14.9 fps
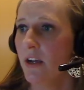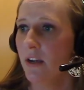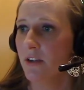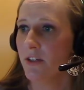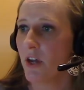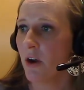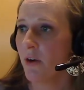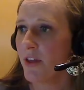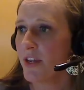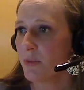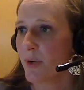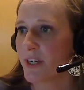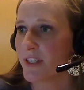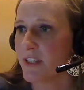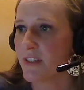So this
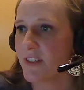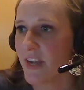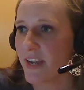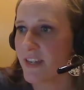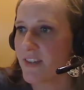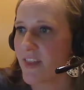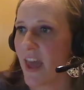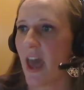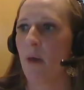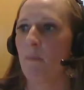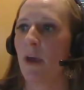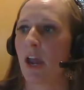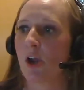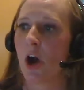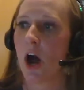person says that
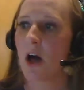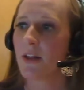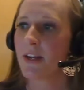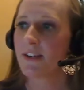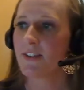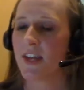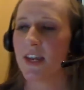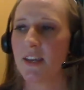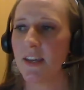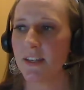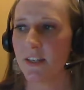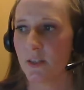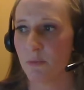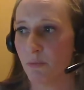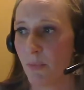my colleagues think
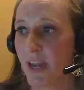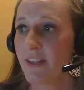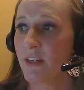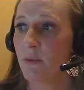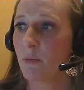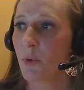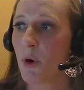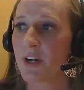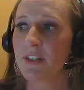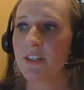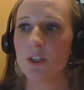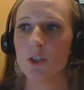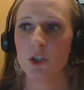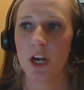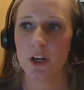it's important
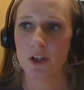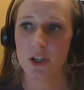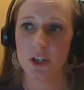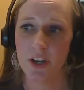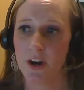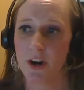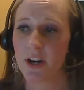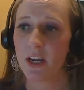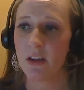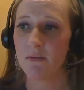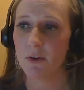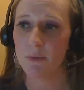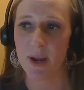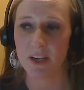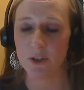to share generic
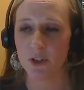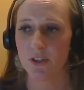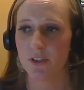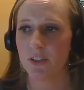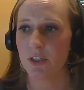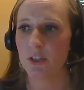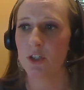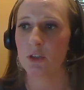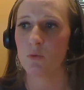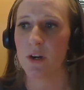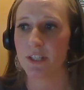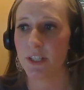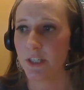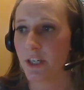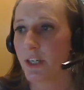information such as
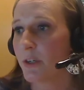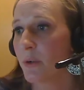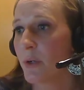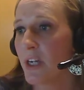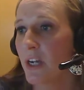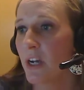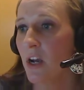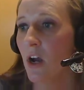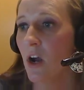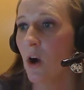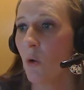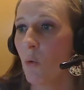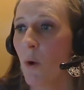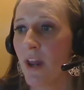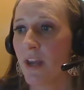what to do
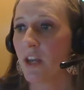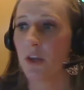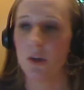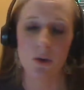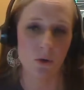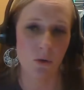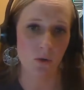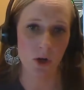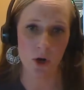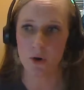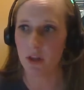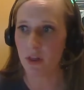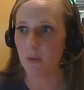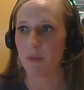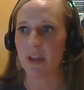when you go
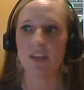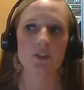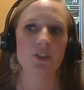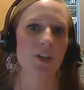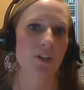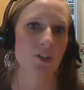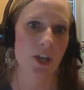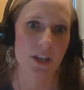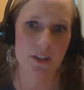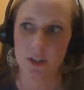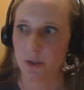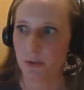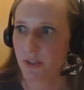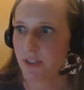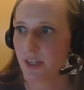to the beach, such as
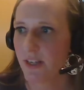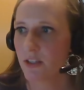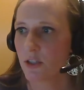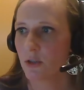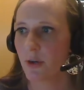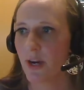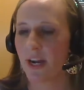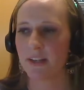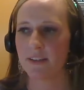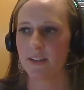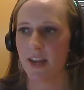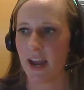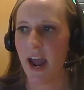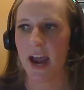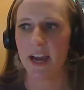use sunscreen,
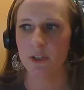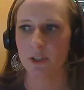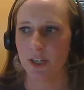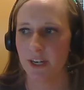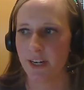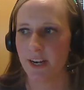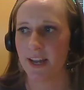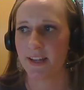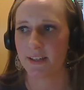stay hydrated,